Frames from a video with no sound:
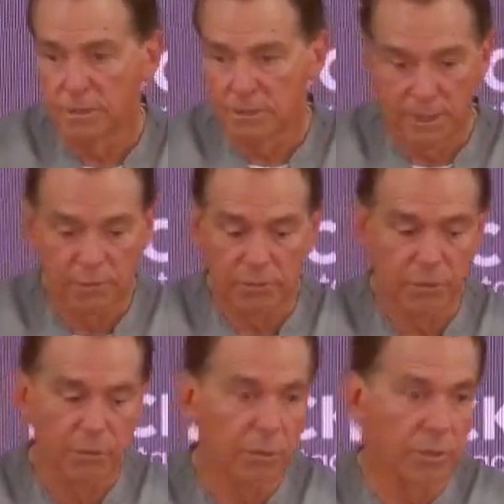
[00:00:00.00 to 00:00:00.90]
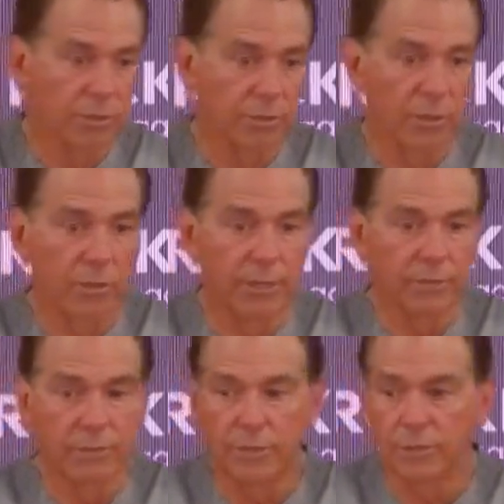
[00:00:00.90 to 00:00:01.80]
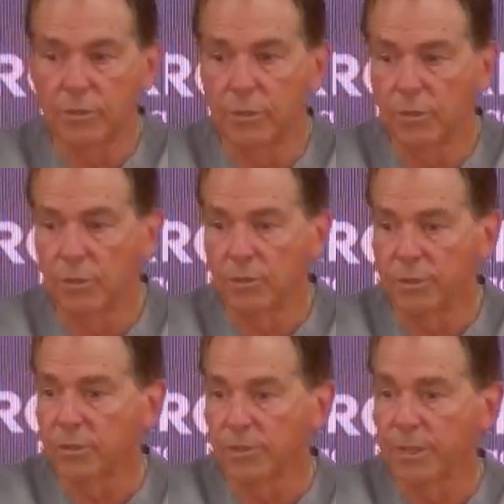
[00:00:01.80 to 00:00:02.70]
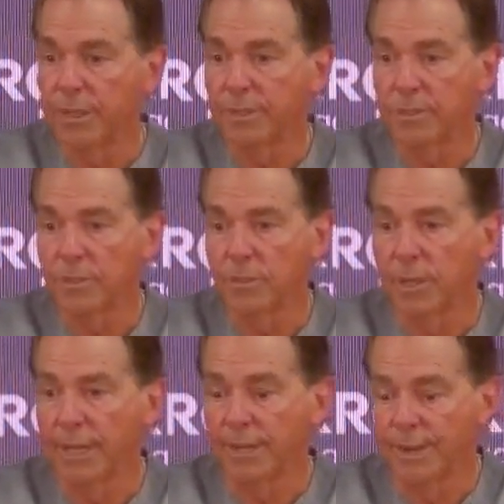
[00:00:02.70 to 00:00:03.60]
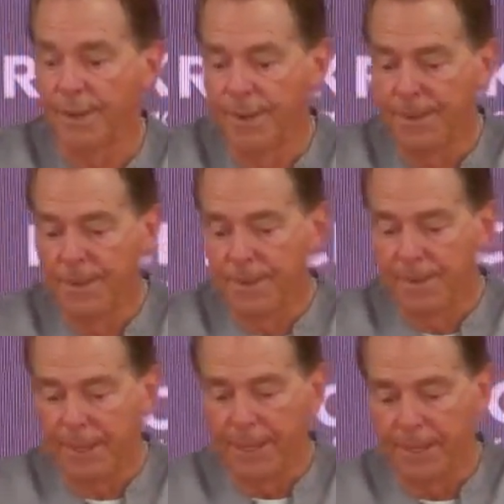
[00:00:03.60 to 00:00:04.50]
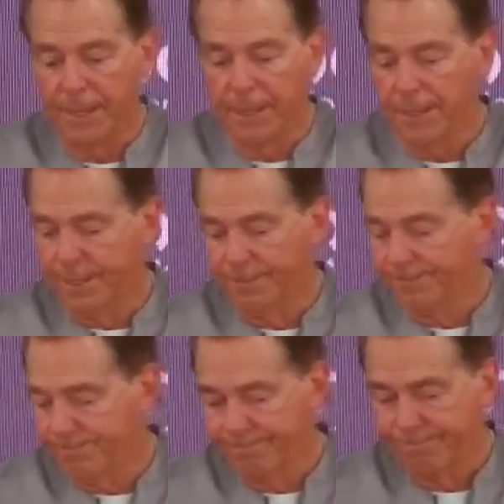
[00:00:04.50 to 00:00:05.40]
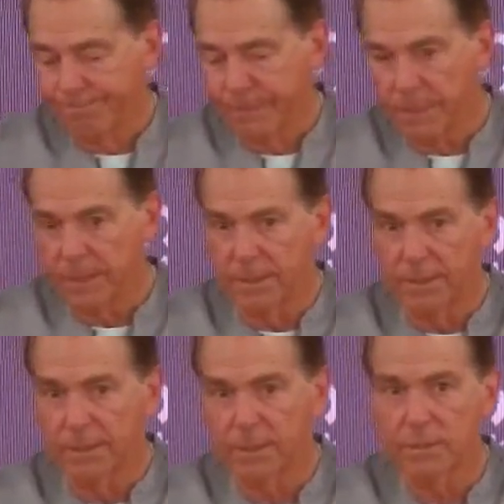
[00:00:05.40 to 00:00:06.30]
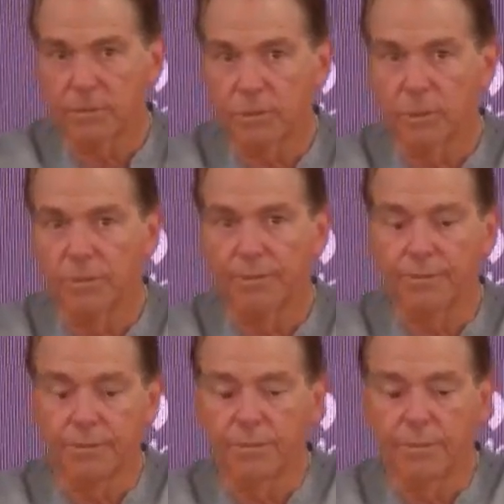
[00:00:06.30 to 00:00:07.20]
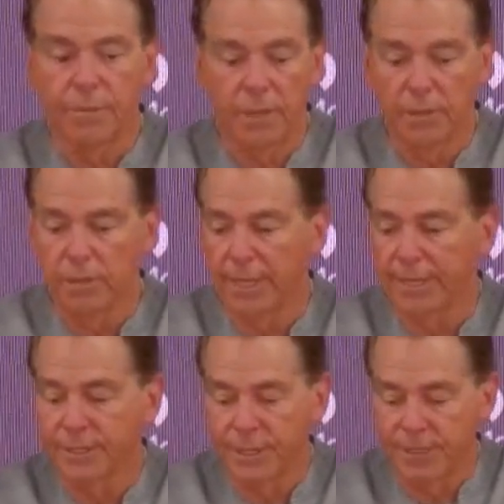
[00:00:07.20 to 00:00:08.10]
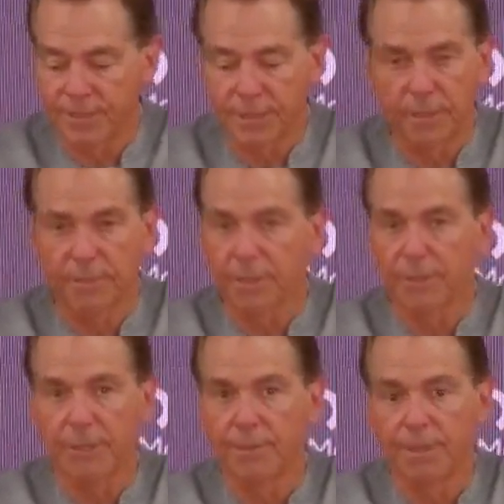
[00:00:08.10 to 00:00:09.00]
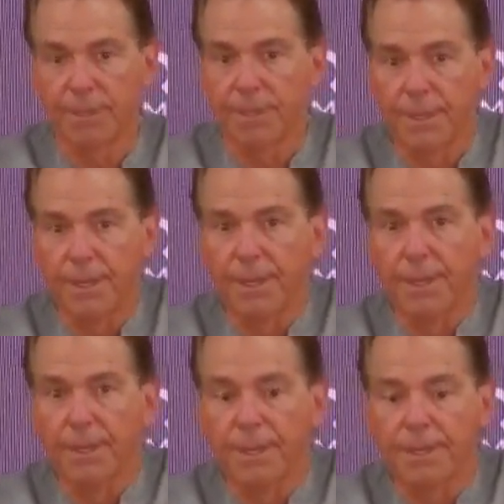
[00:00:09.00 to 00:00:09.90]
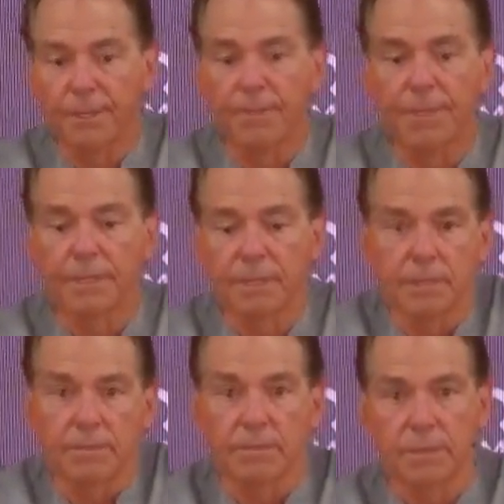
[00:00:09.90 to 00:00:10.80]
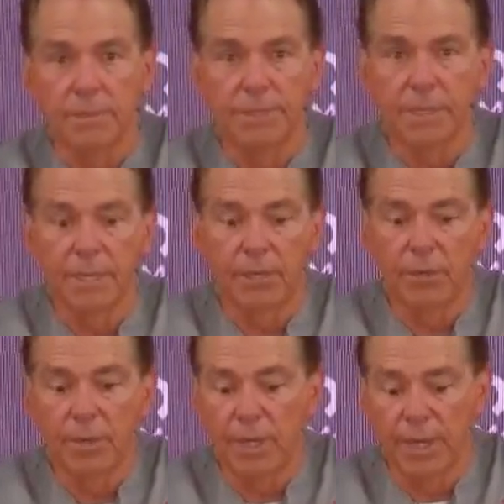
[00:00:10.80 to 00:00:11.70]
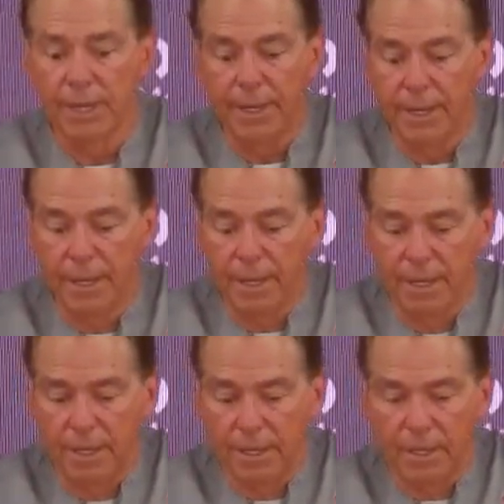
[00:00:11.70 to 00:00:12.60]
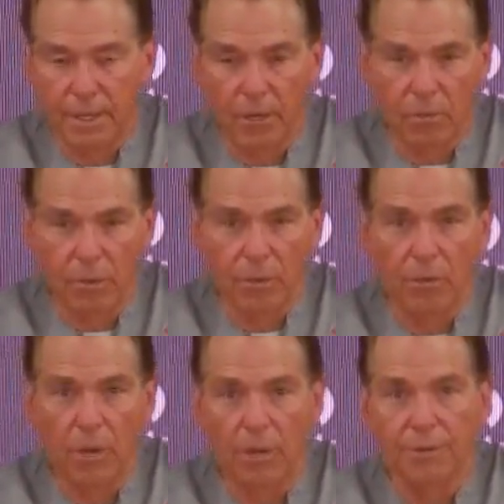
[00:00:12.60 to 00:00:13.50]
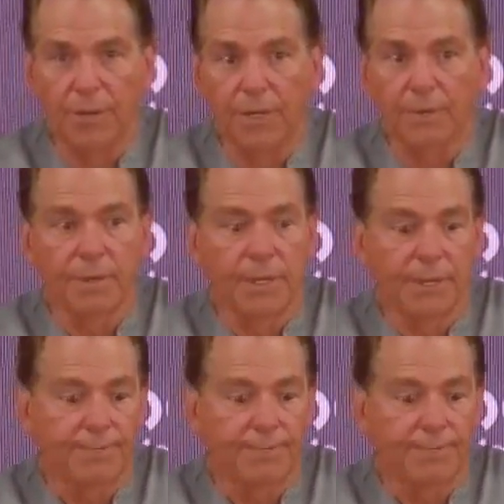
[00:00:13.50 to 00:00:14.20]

That's what you can control. That's what you can do, and somebody needs to do that. And um, it, it's sort of, you know, taken shape to some degree, but somebody's somebody's got to do it. And you know, where you all think that,